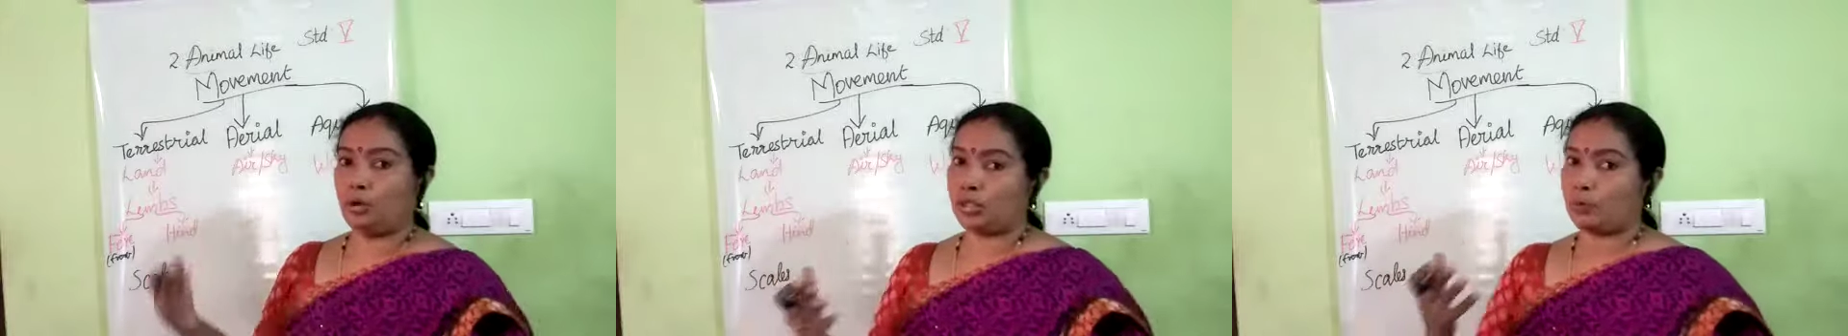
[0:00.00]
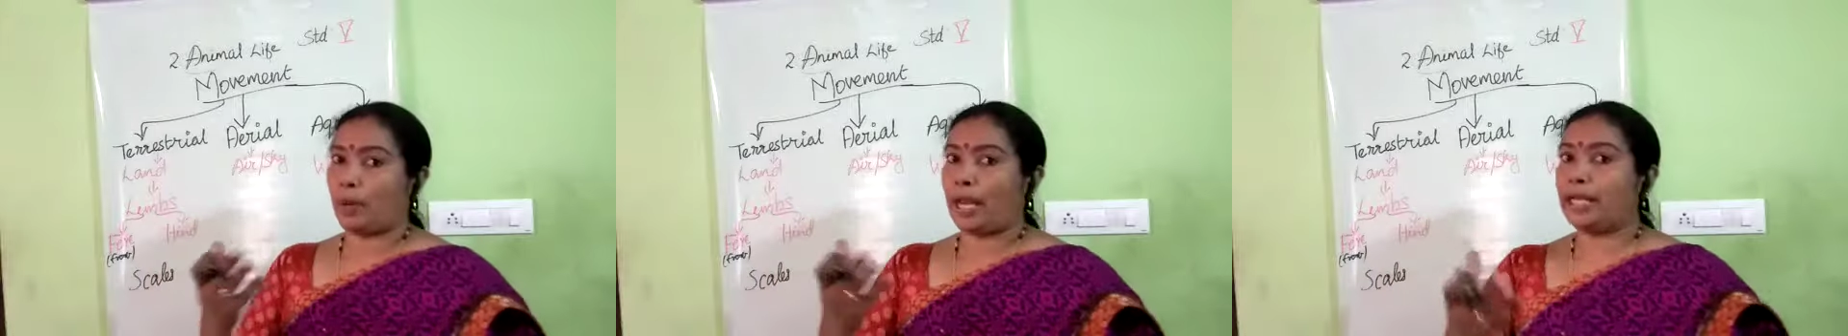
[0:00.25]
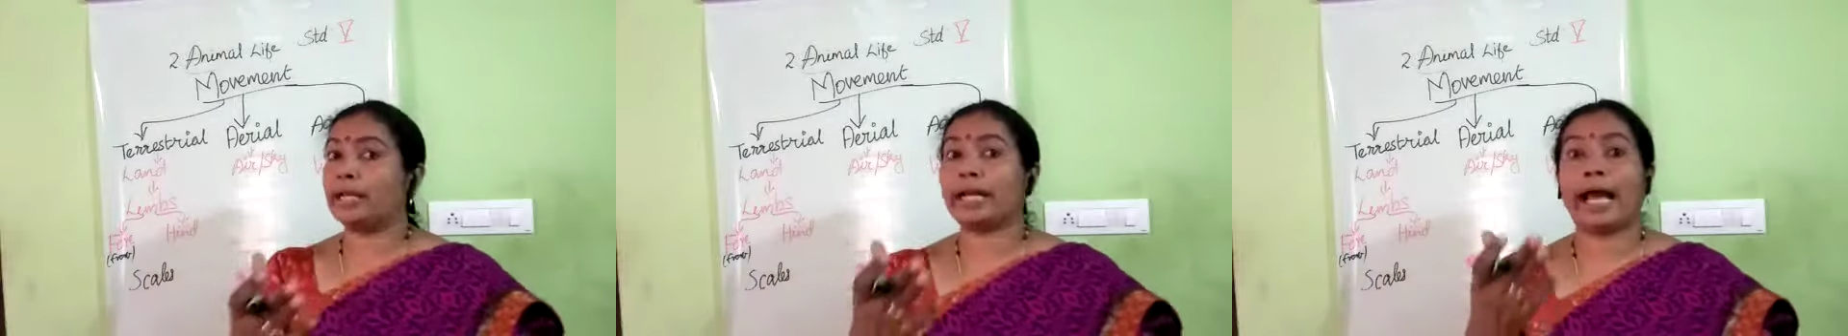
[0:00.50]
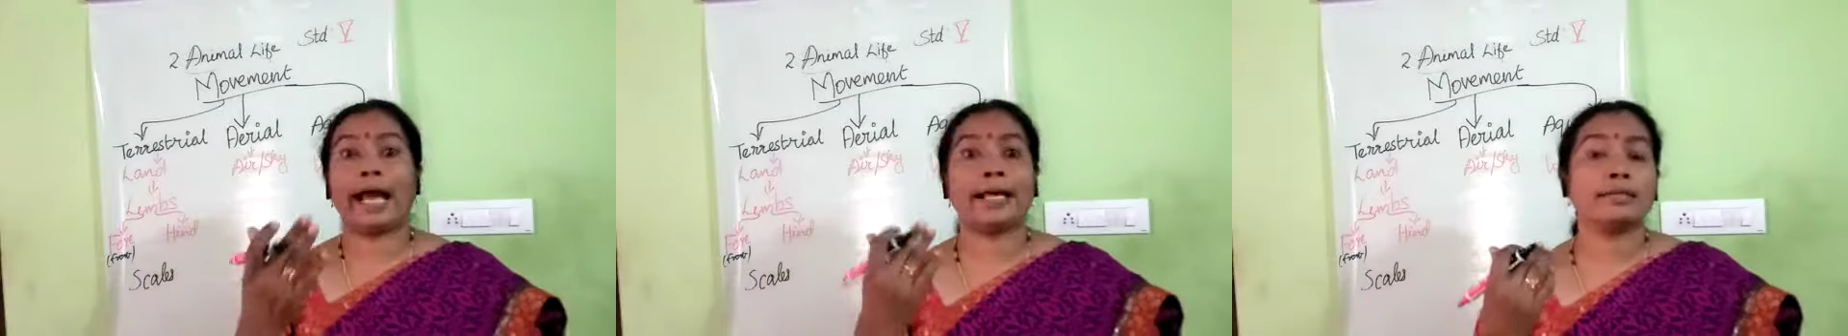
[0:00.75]
Spider
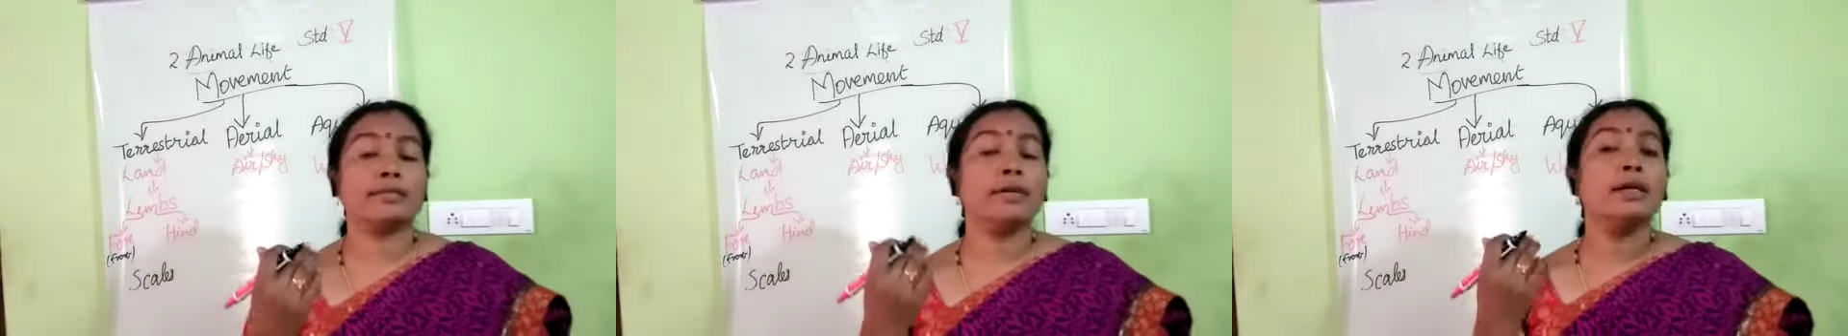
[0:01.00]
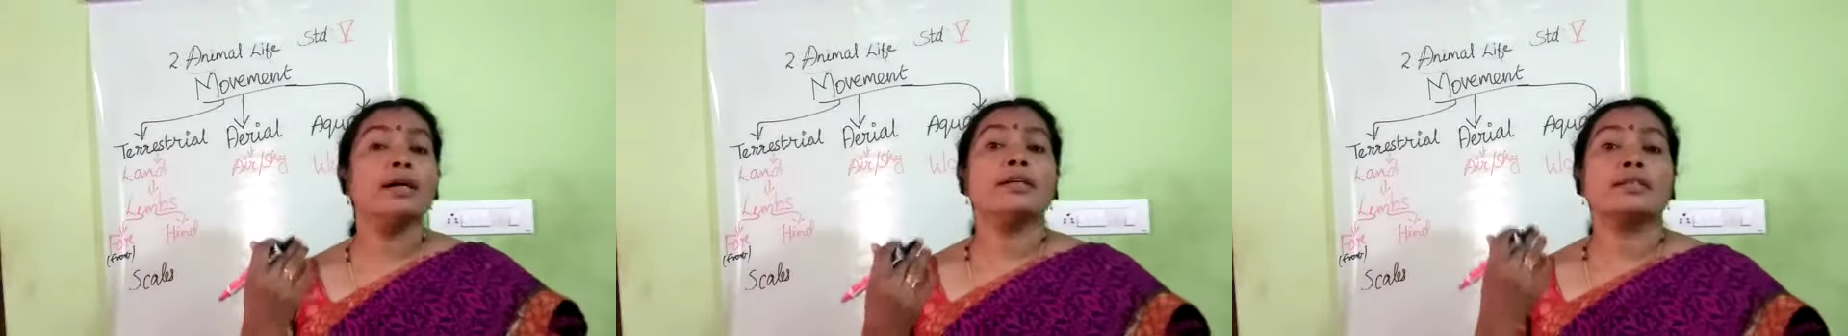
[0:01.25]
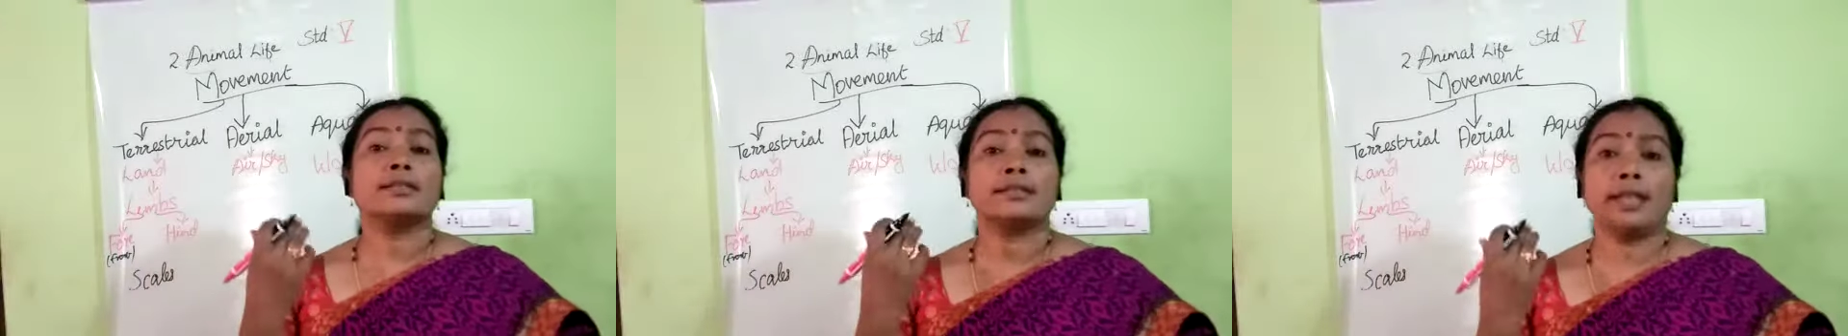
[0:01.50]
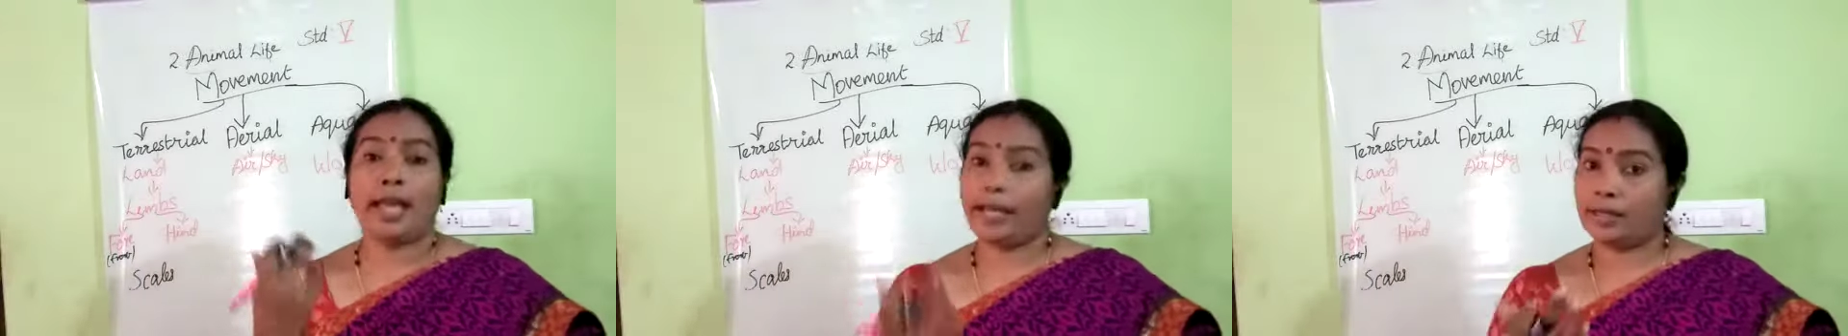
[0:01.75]
has
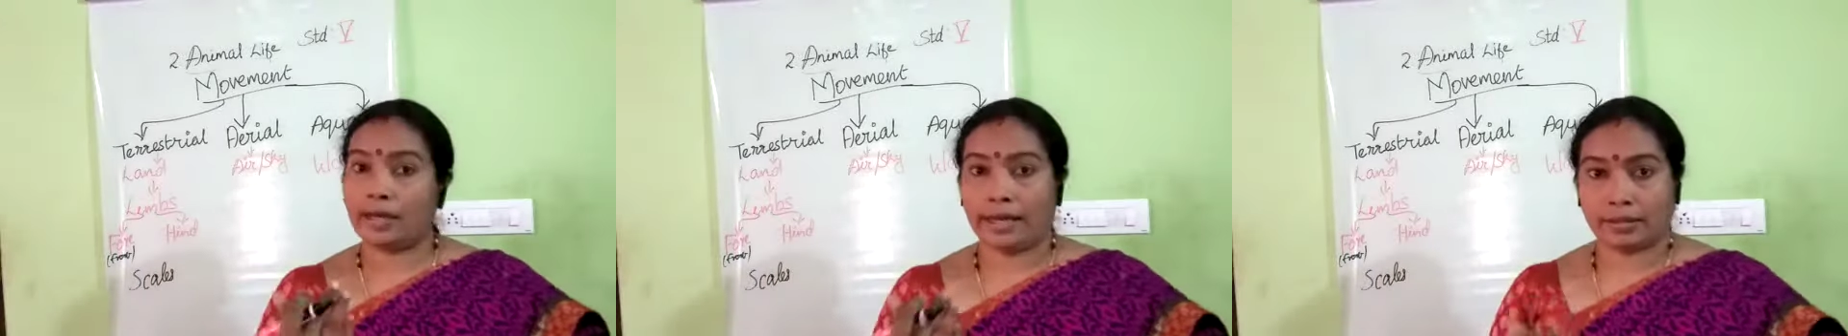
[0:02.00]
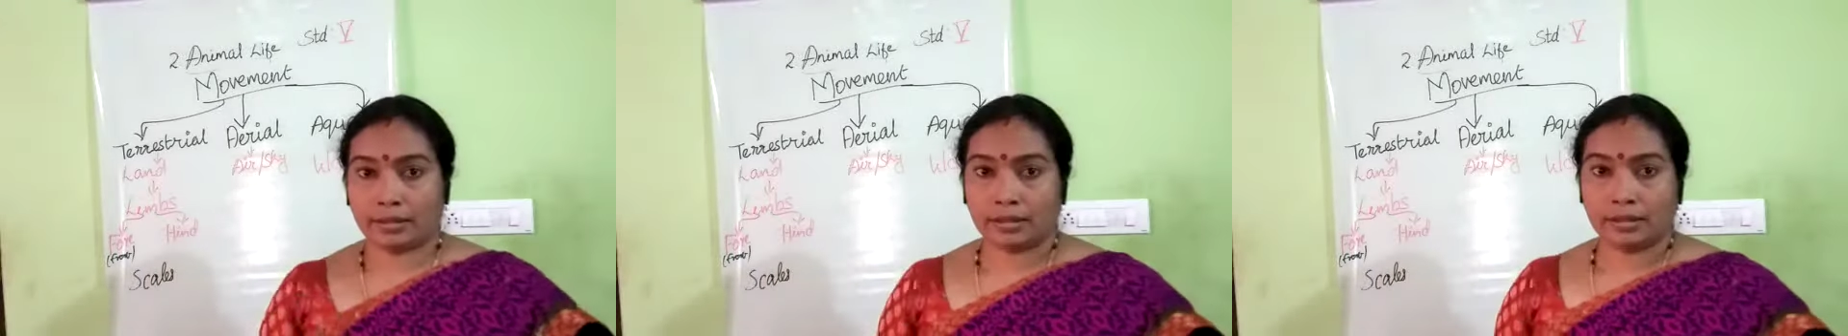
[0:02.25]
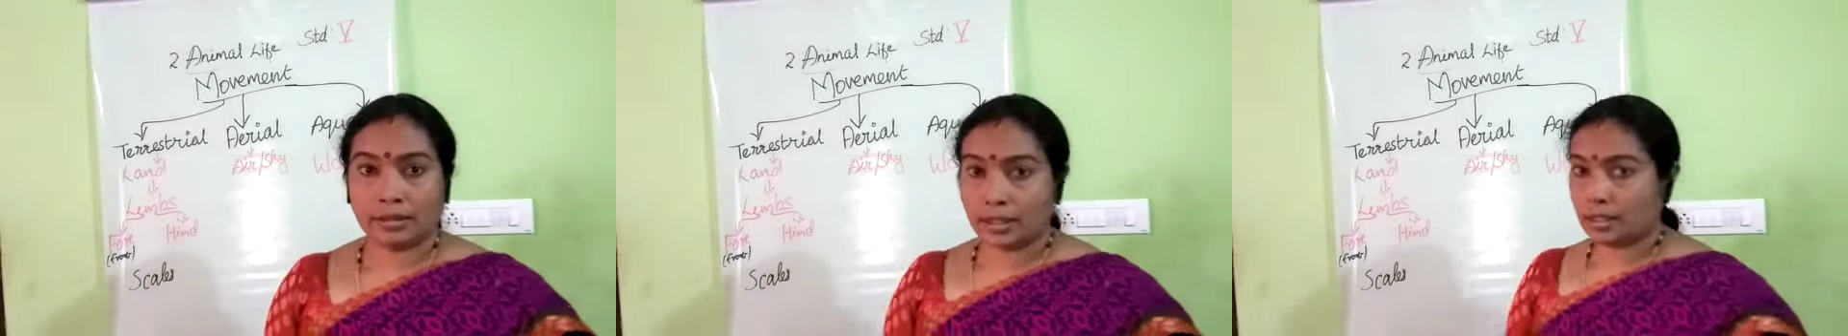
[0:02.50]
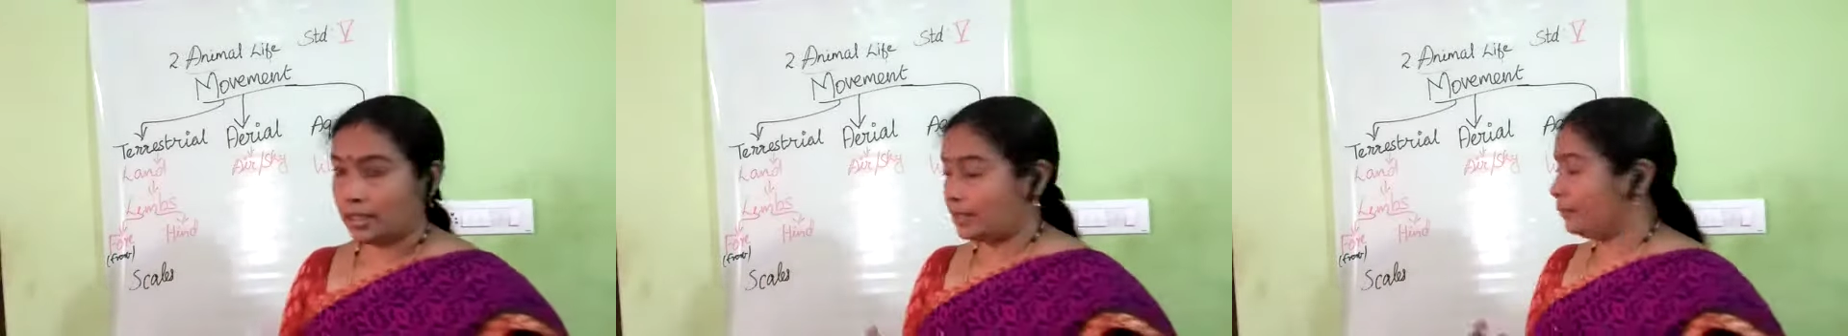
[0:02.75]
8 legs,
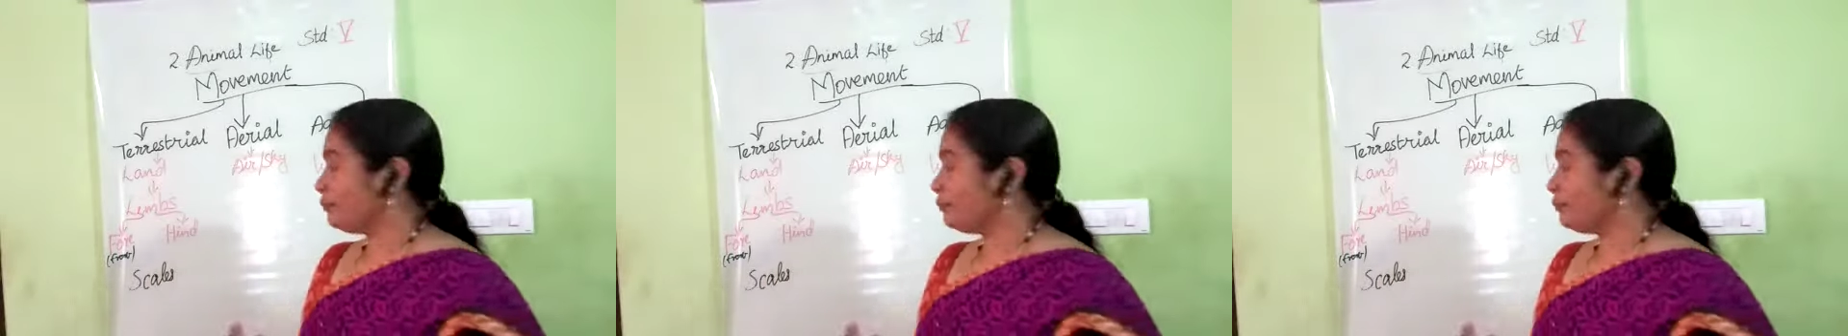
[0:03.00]
isn't it?